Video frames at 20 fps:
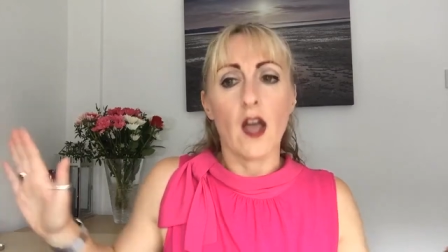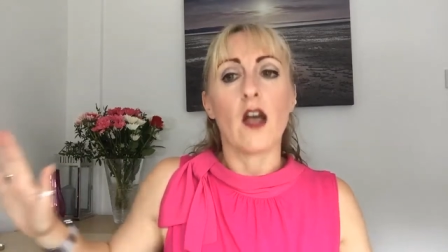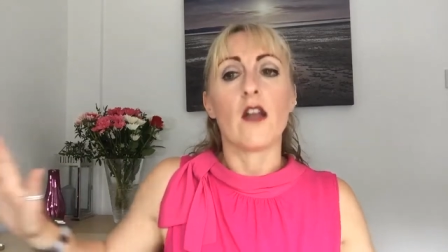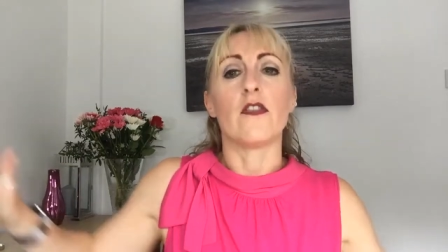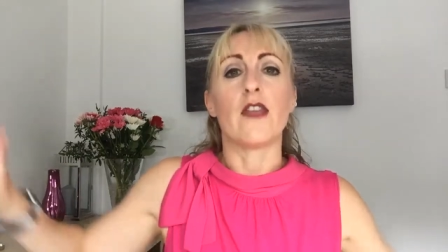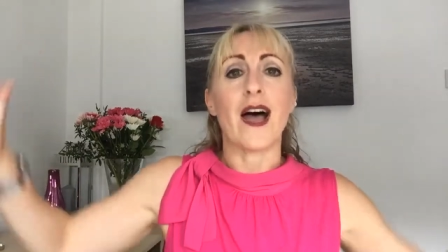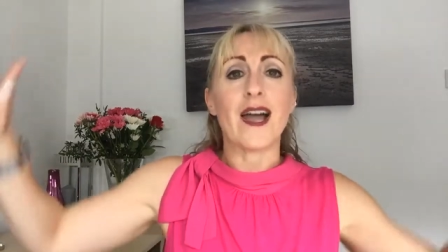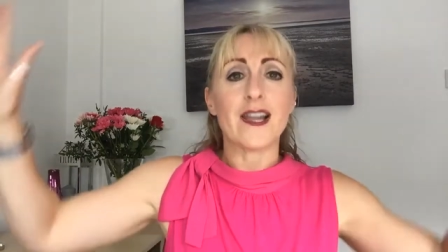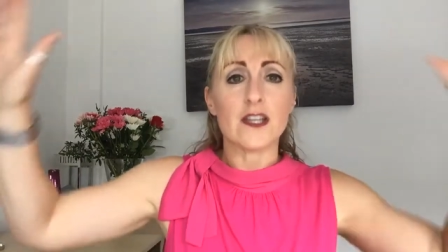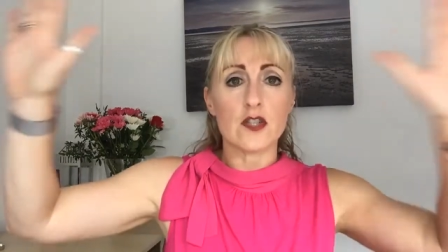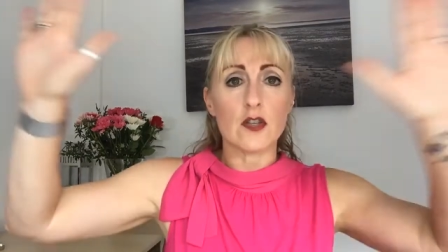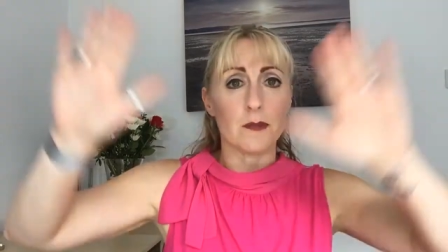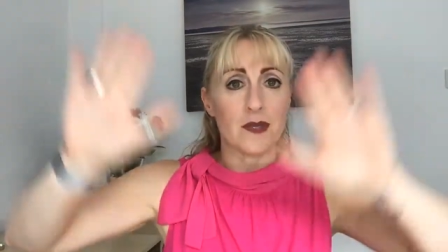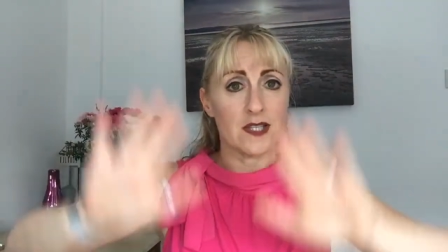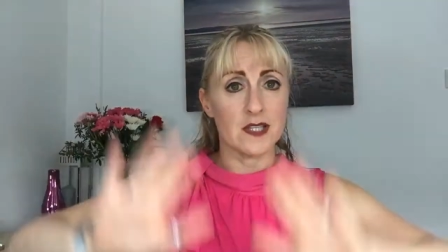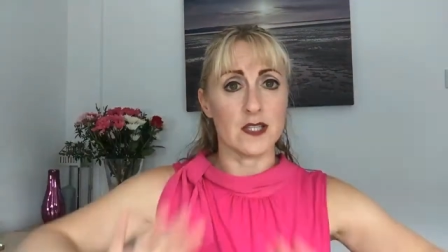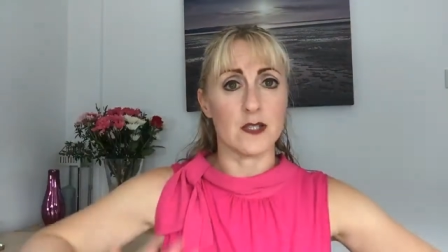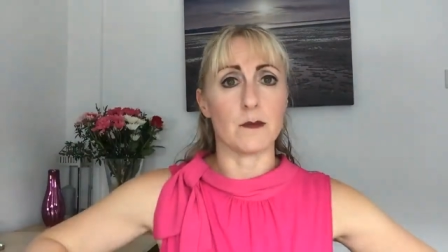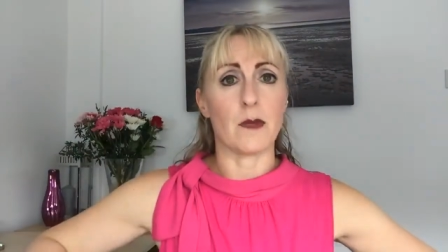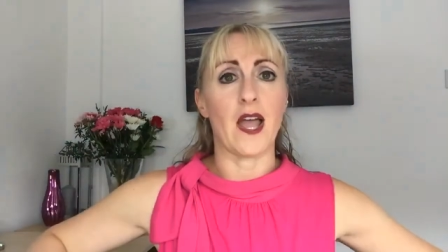That's your
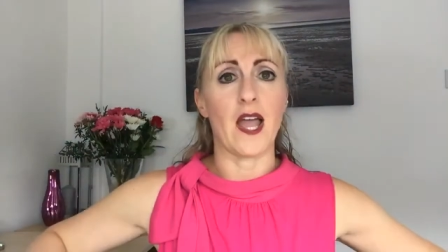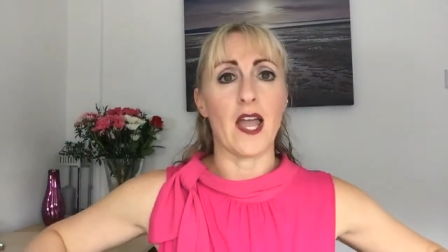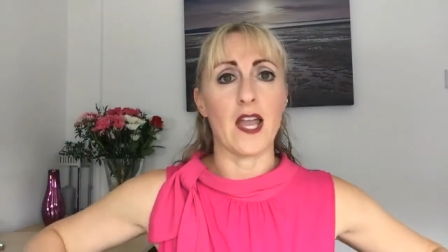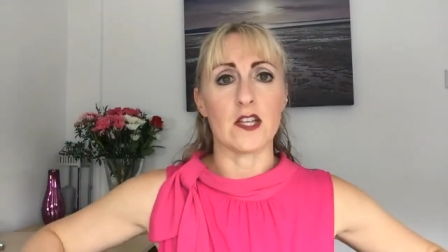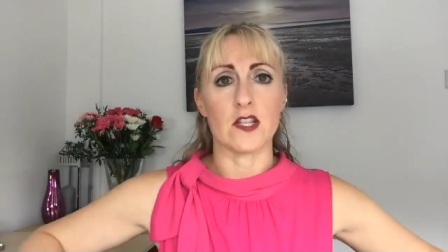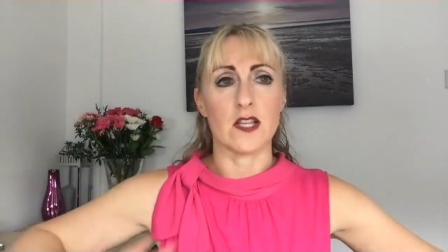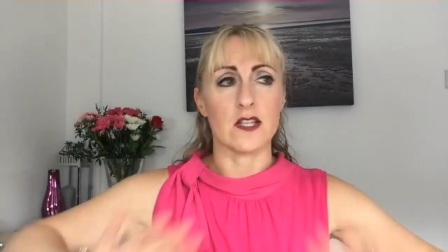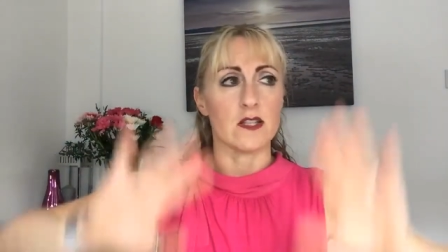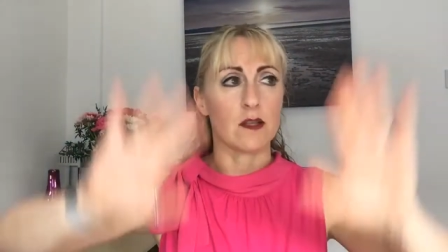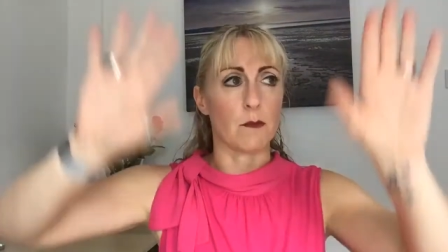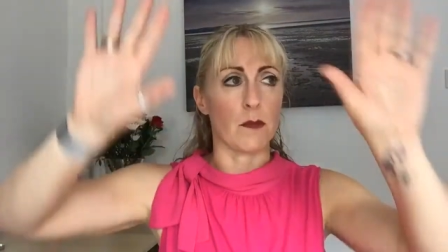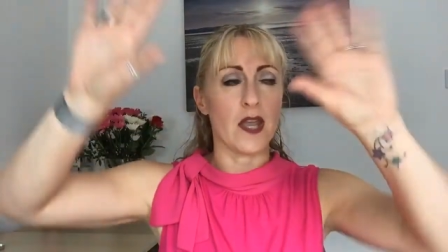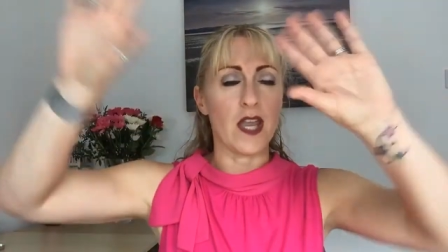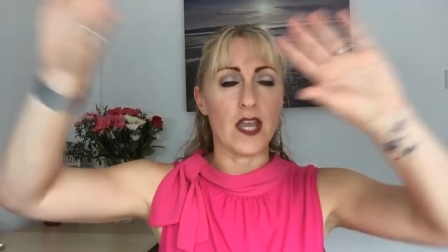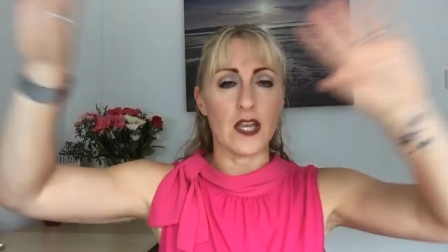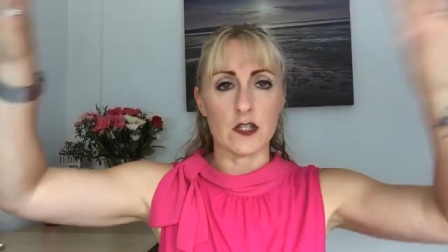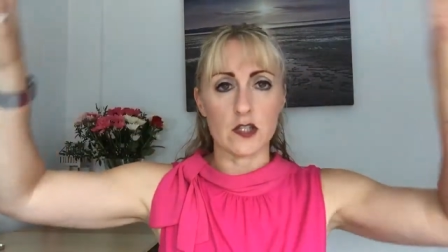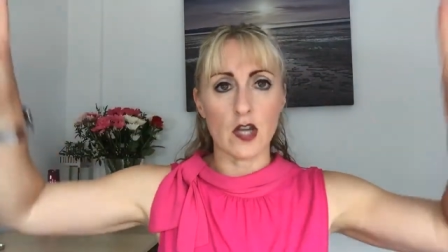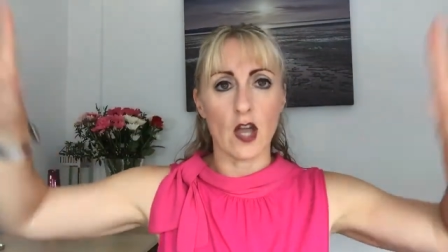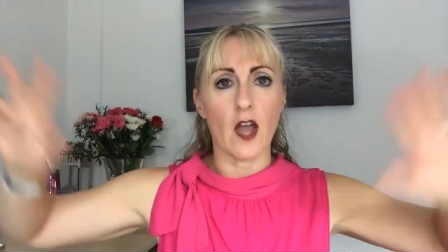business page. It's the
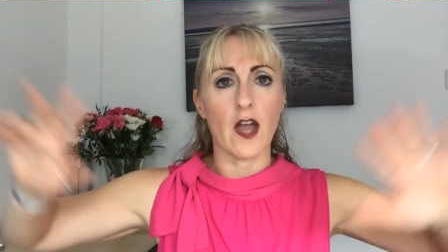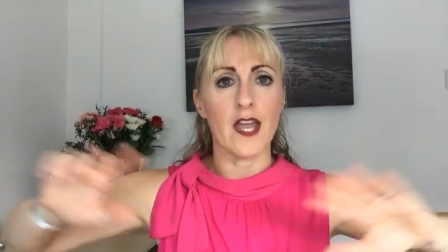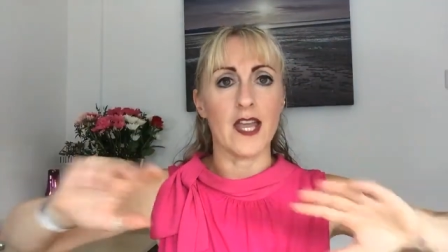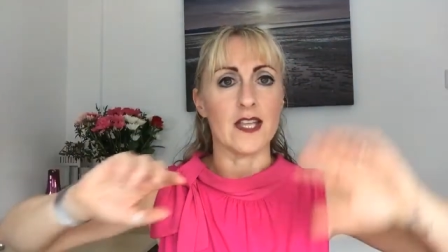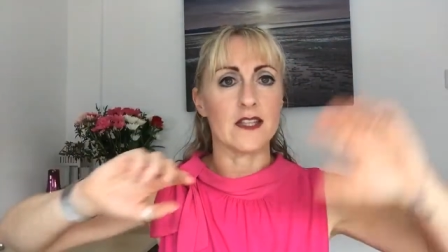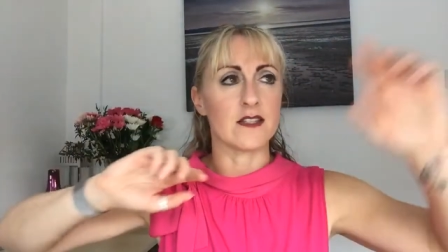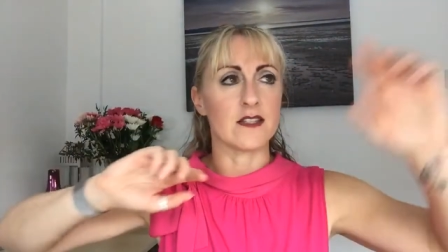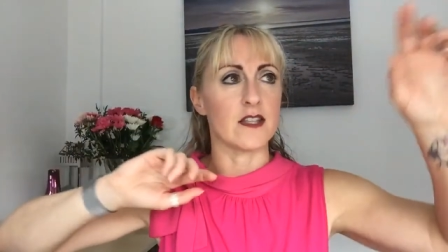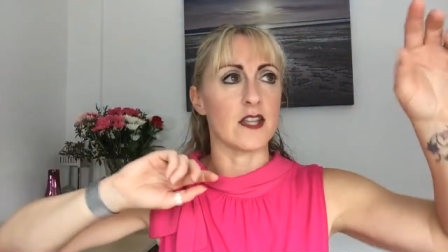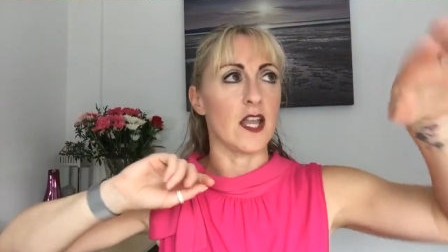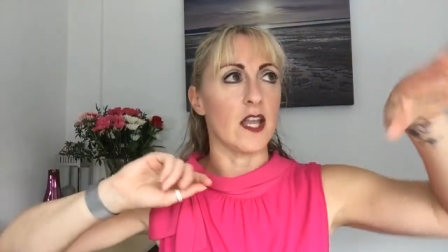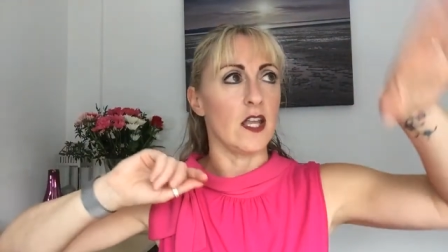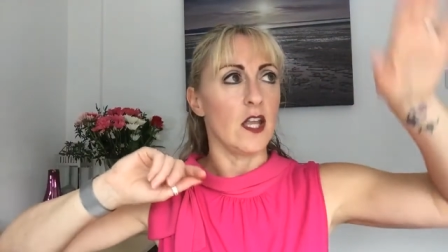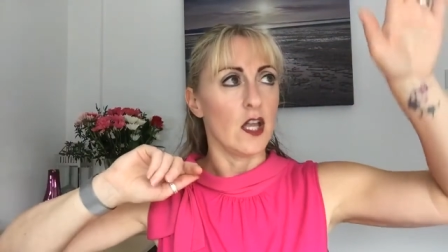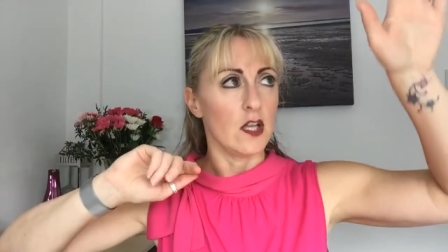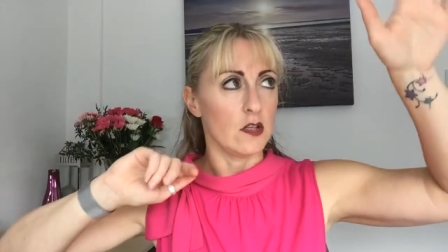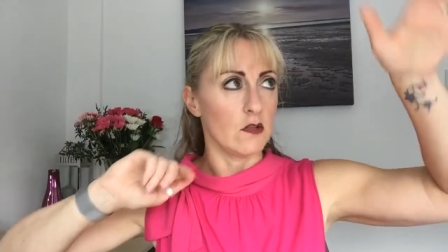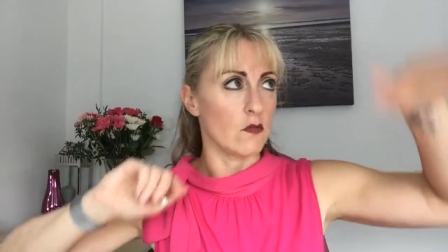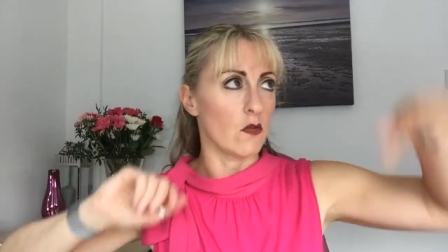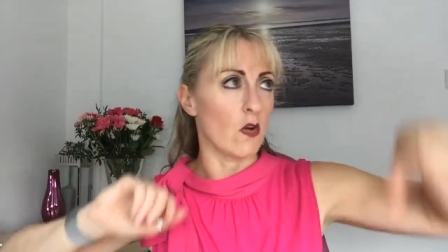picture,
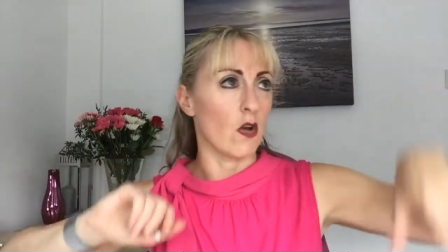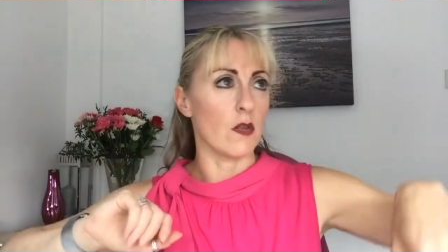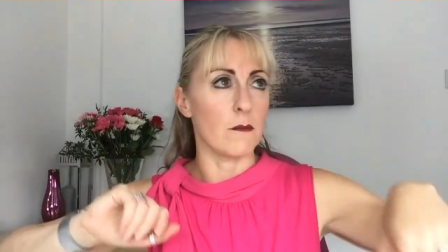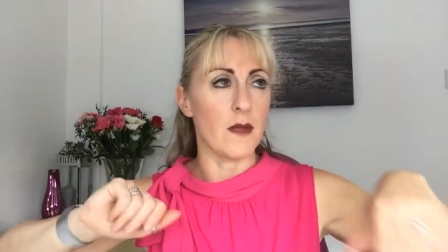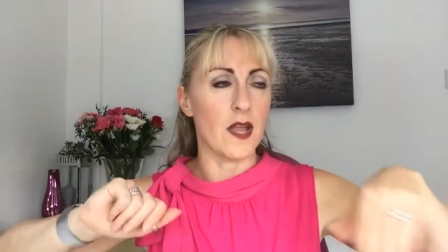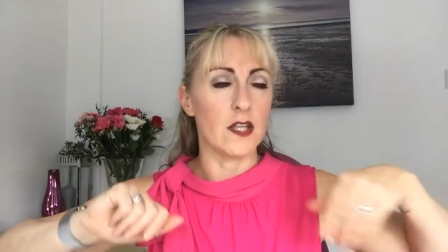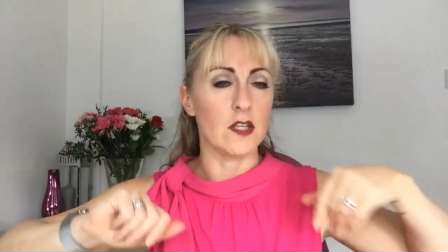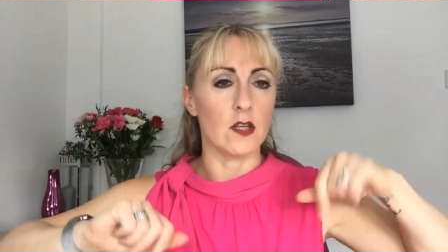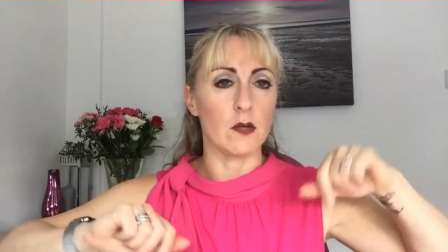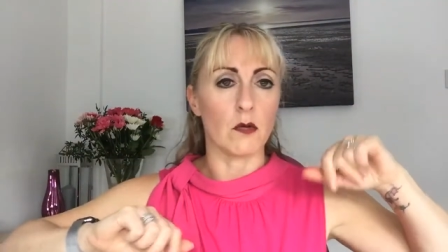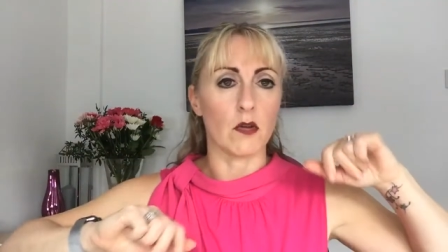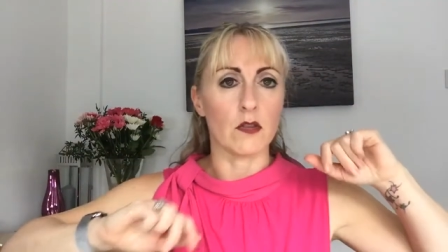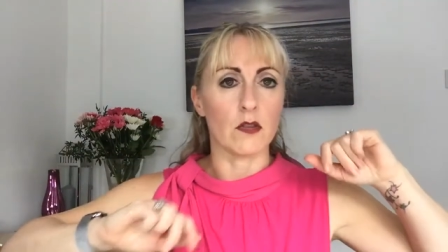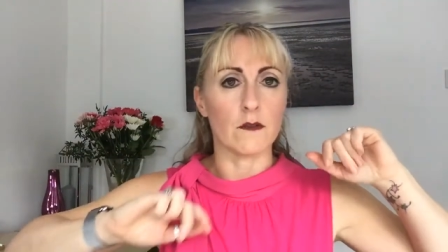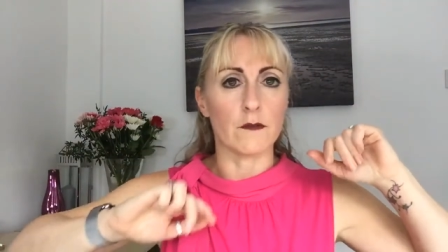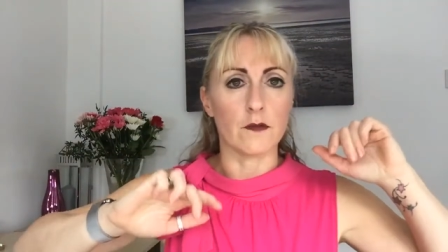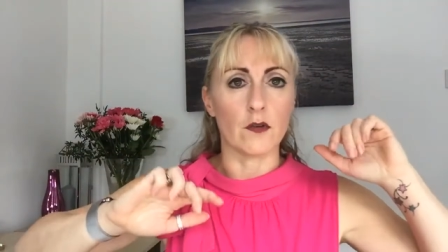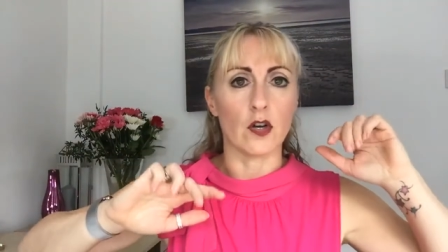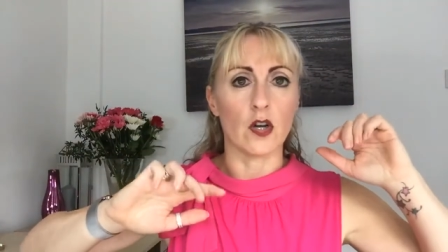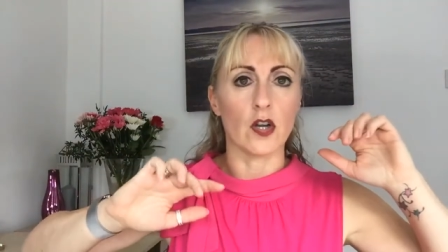you've got the menu on the
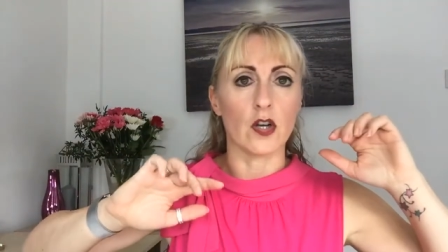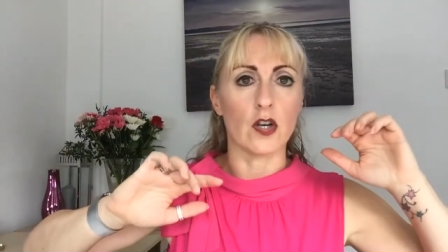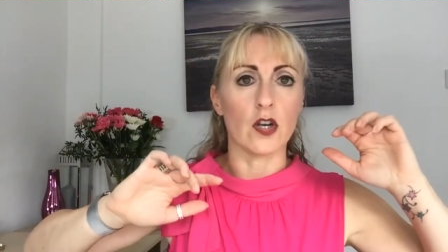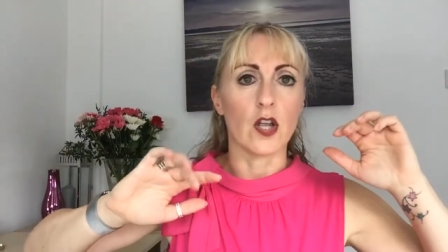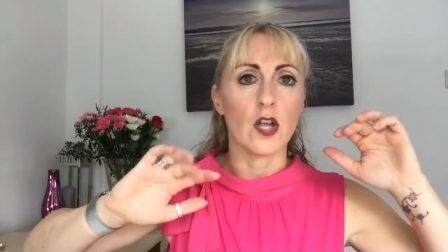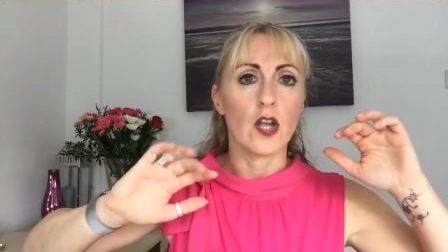front.